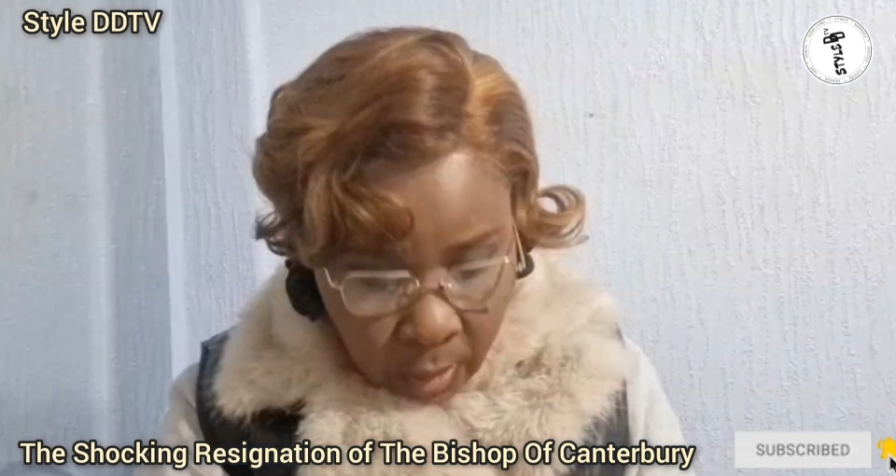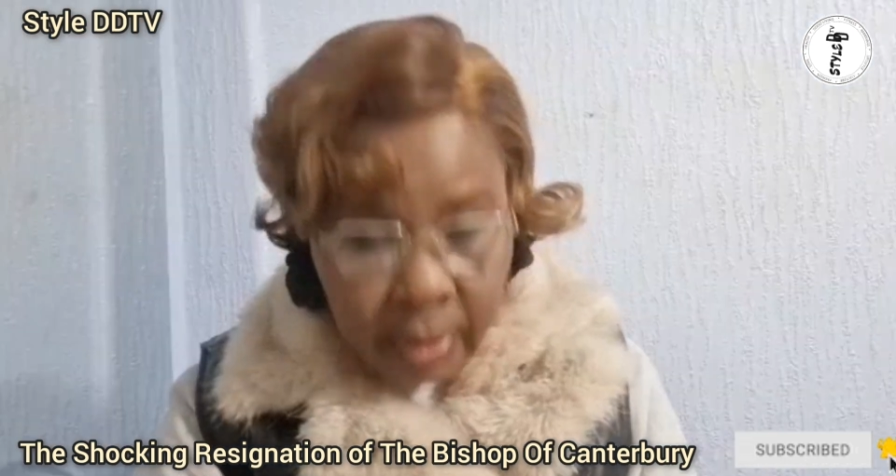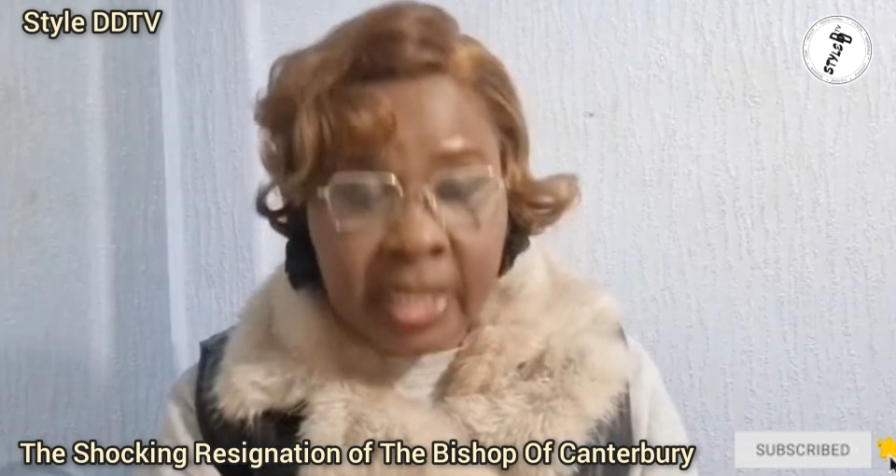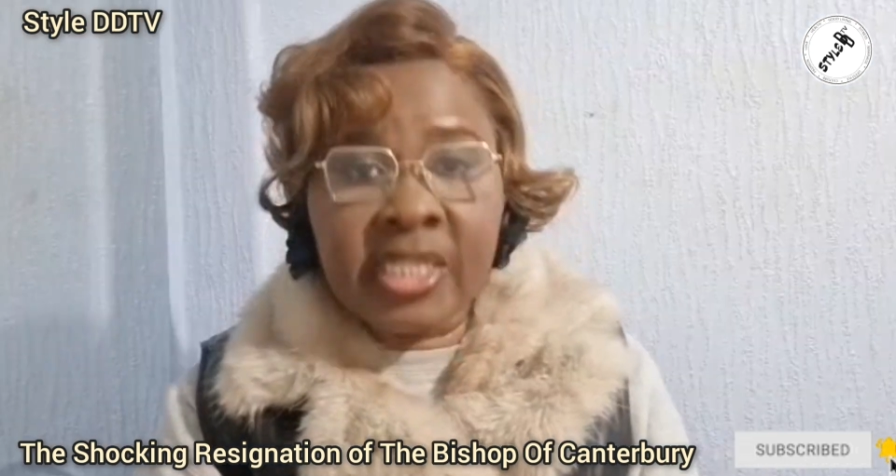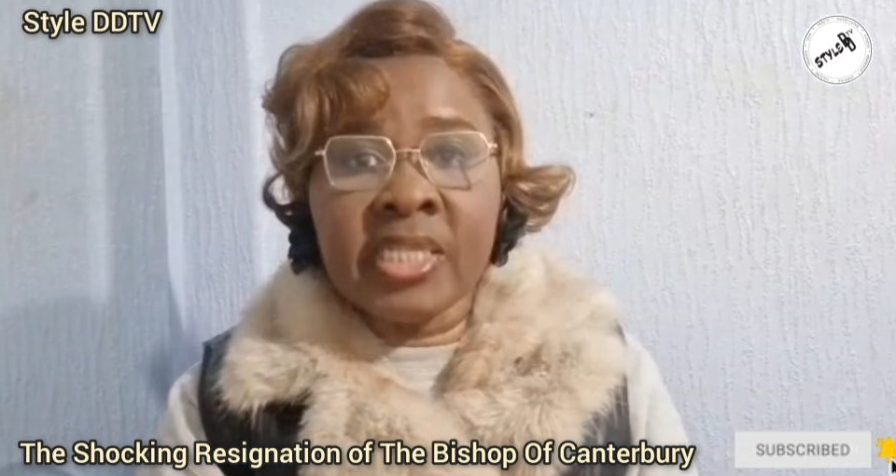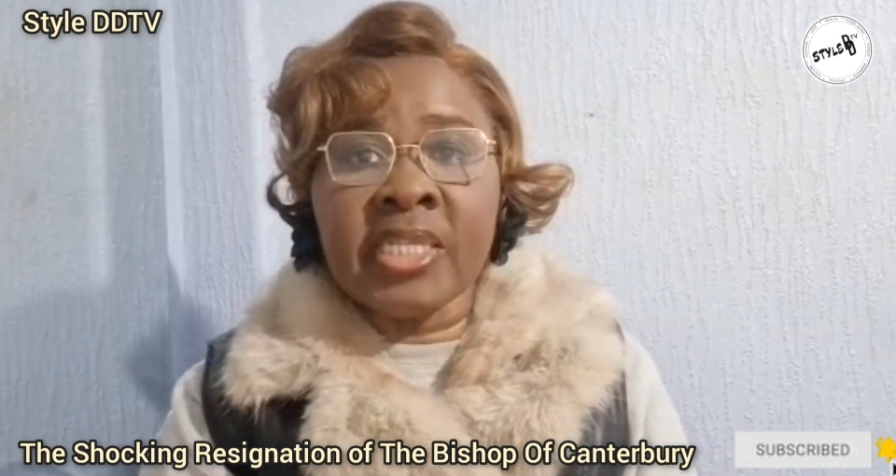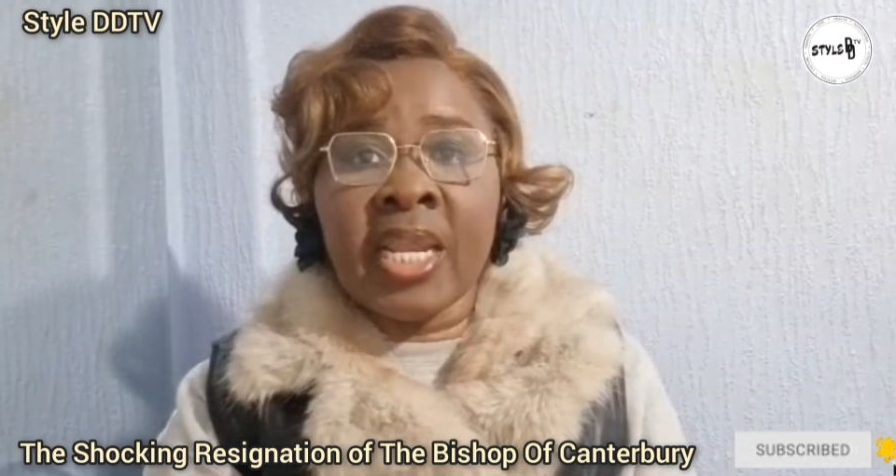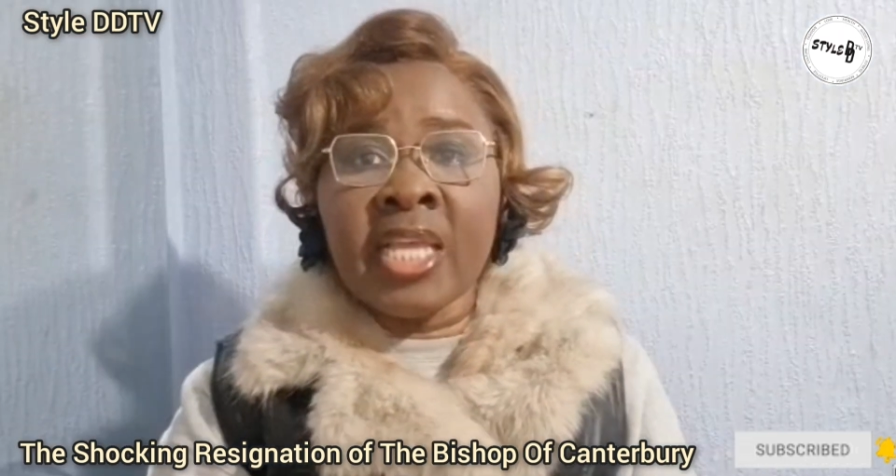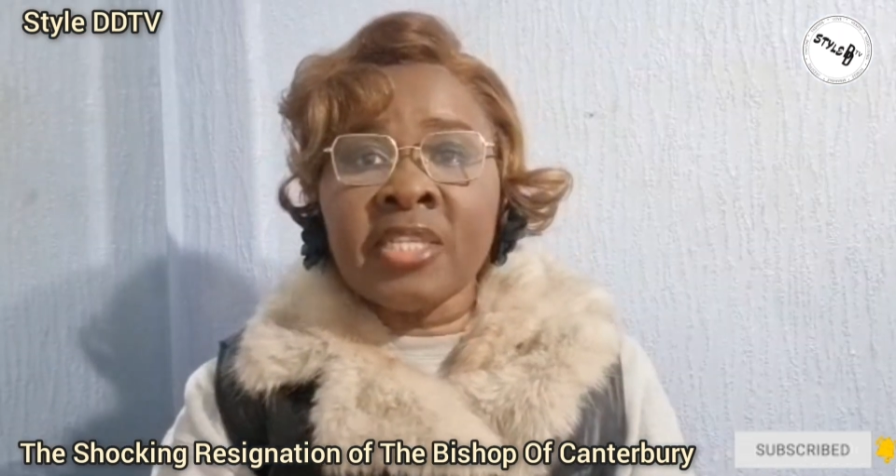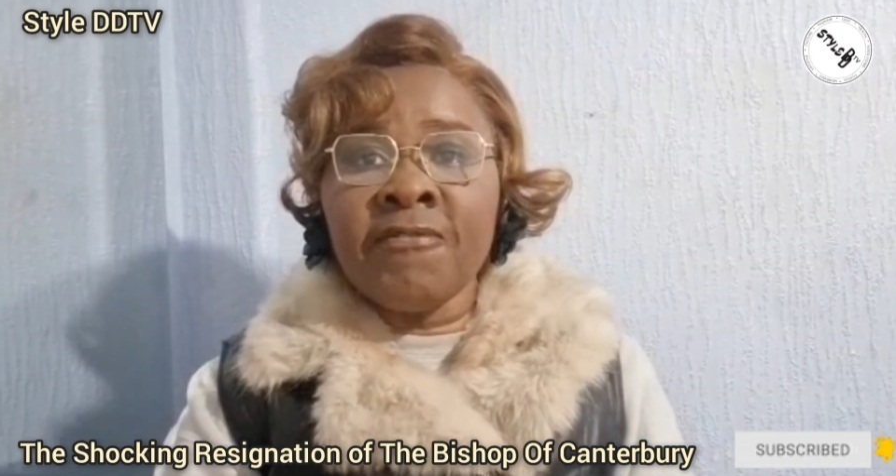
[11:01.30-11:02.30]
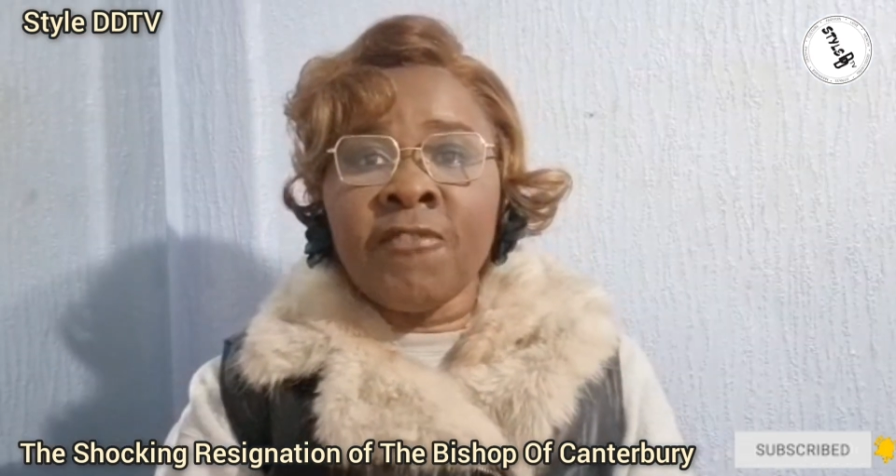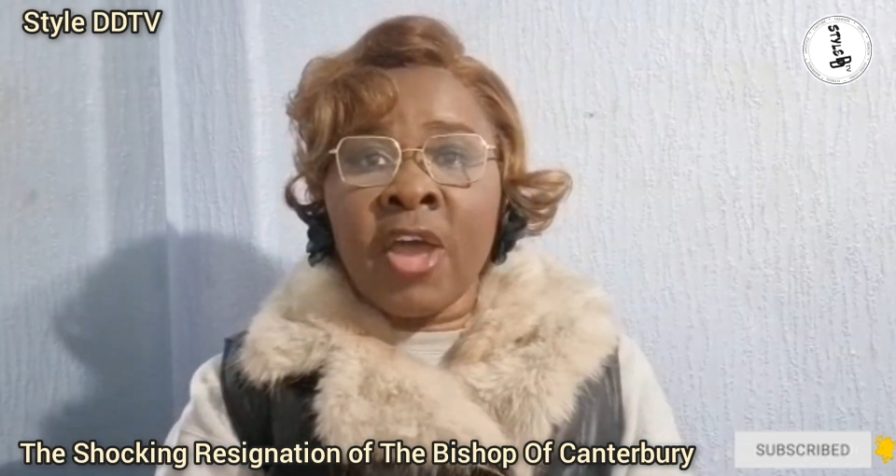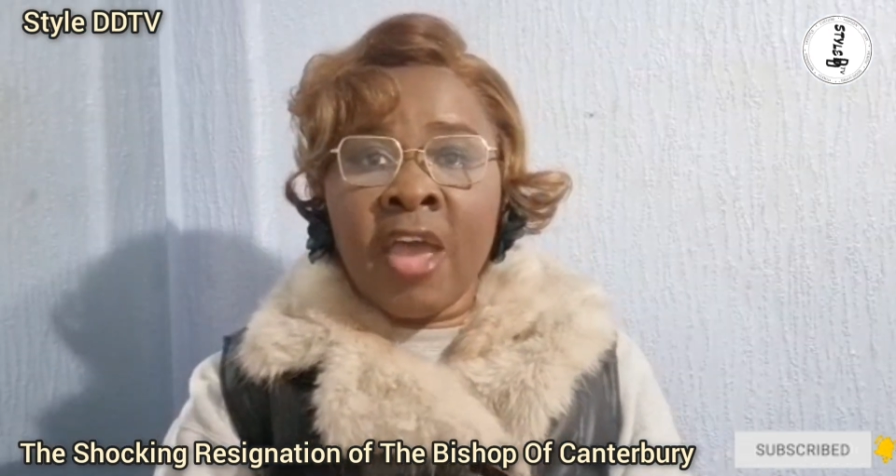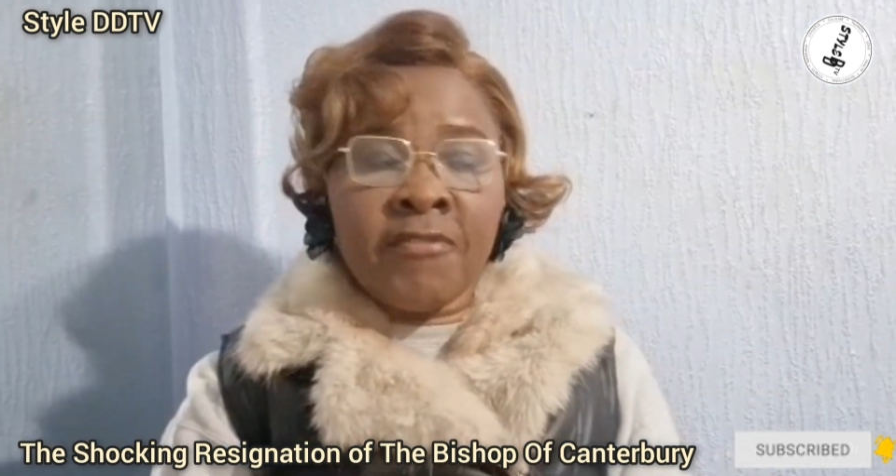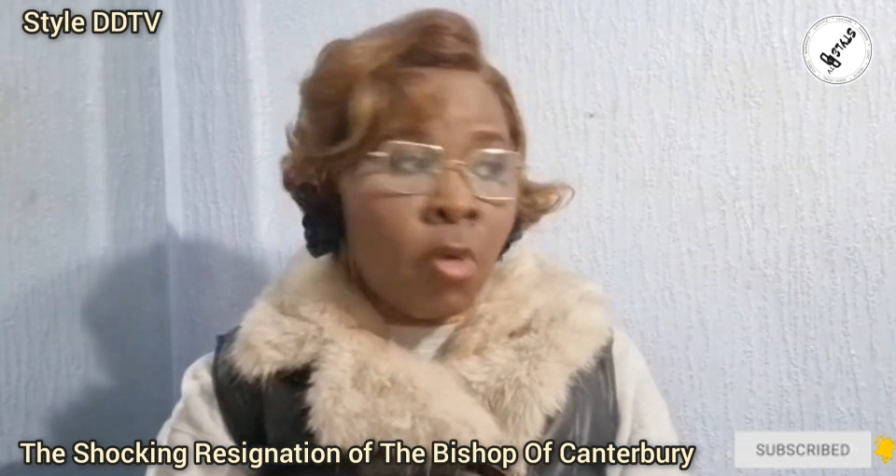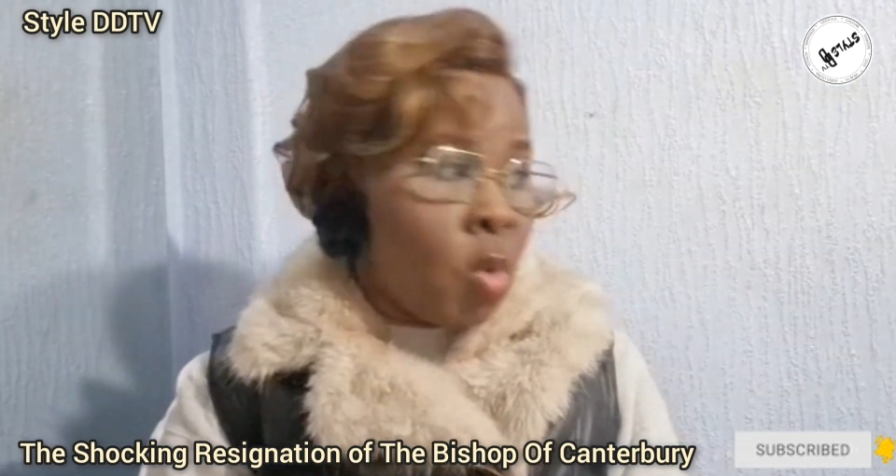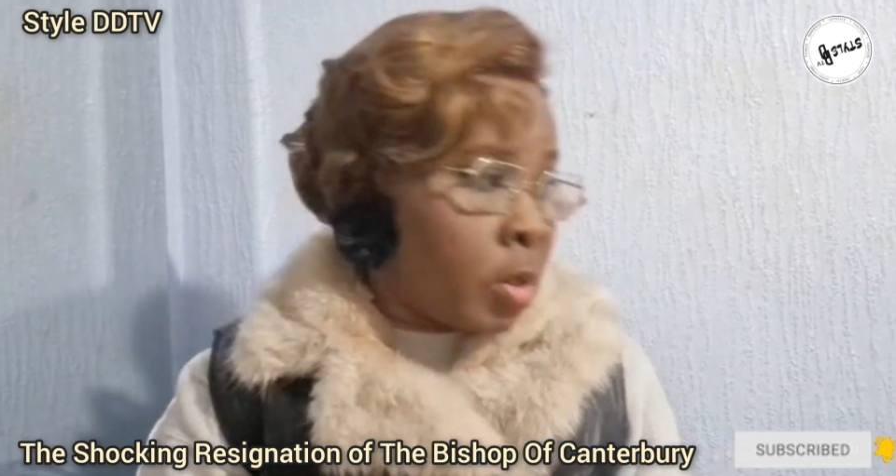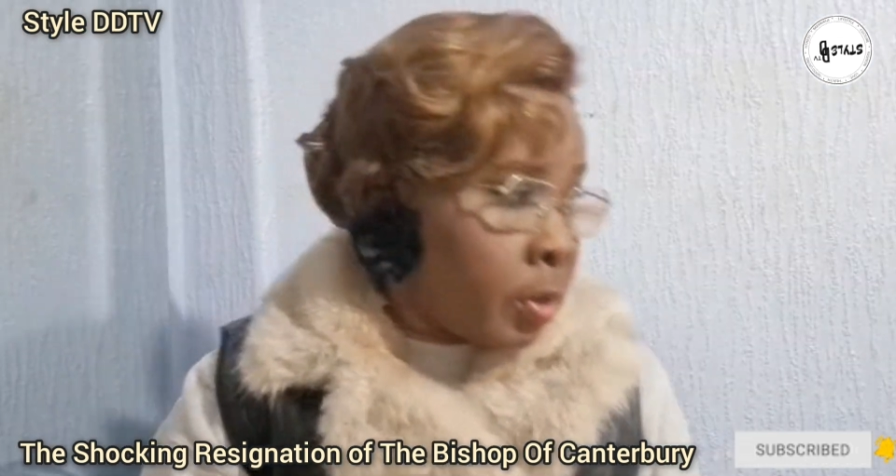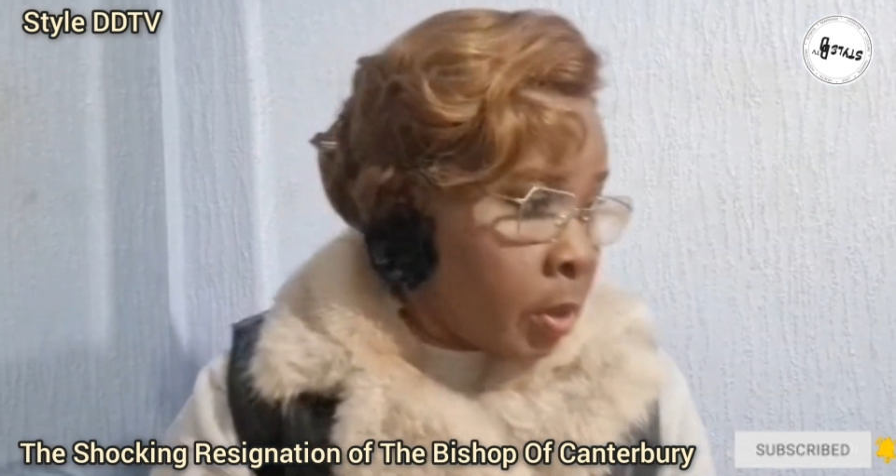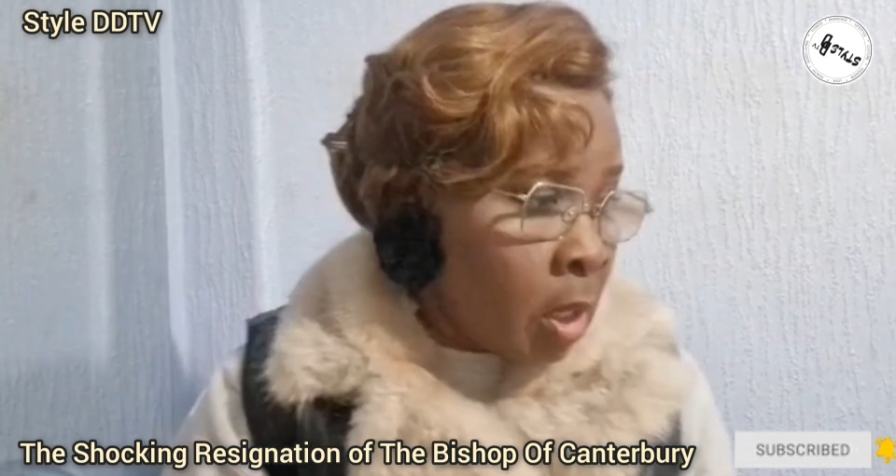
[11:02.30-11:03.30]
This is a lesson for
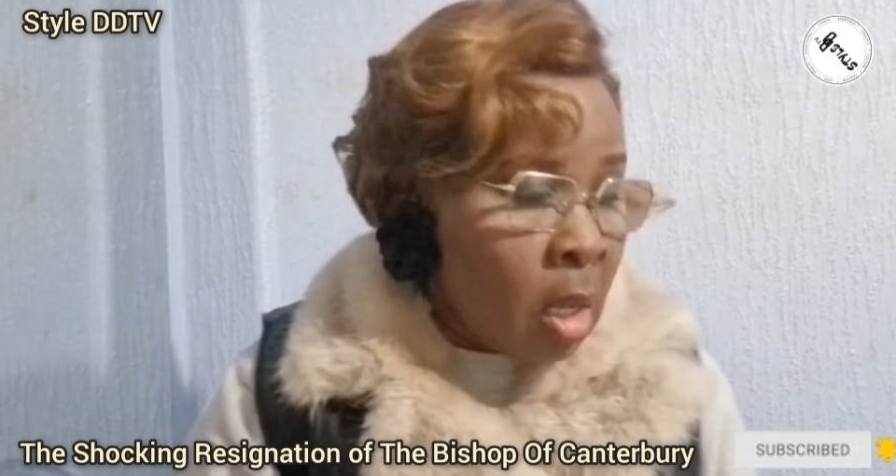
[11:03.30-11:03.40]
everyone.